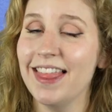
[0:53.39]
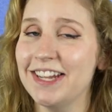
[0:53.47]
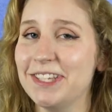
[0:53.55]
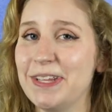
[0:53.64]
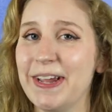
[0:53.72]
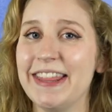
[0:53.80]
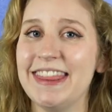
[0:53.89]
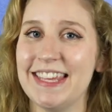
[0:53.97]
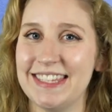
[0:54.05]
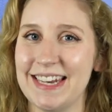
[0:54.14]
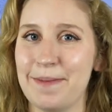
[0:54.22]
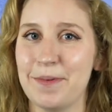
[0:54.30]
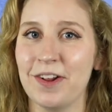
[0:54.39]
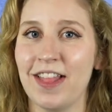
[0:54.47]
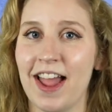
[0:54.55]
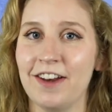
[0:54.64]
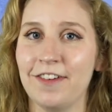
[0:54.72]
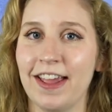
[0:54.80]
Let's look at this number
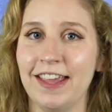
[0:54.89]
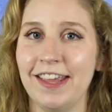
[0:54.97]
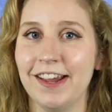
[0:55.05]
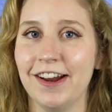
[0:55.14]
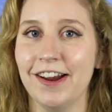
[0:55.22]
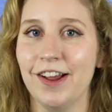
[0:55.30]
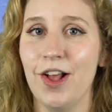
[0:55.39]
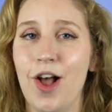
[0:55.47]
line right here.